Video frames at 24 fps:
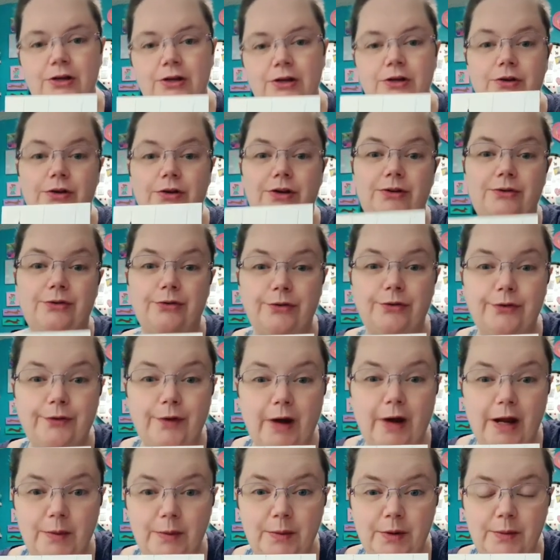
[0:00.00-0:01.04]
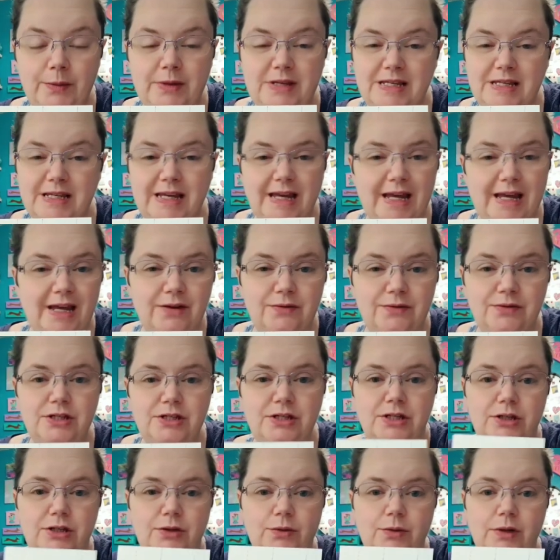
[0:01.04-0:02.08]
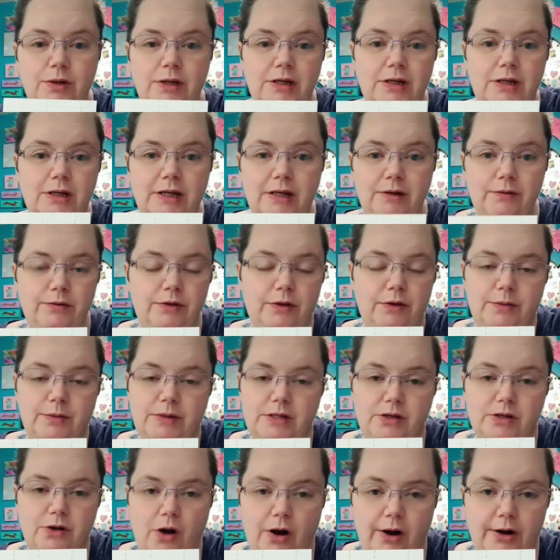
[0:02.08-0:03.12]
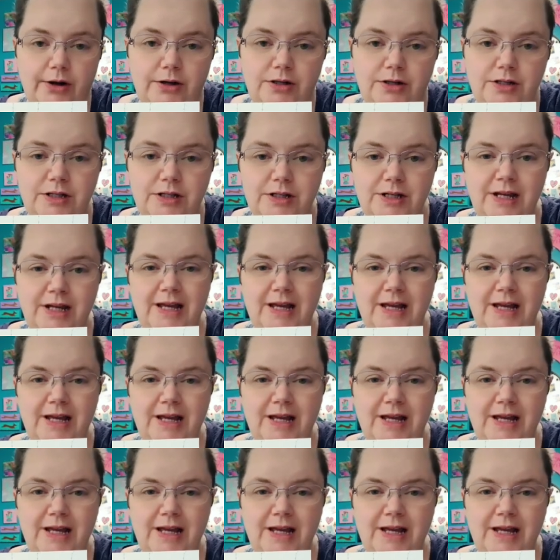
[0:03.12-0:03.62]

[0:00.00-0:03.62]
You can frame them as gifts. You can give them as cards.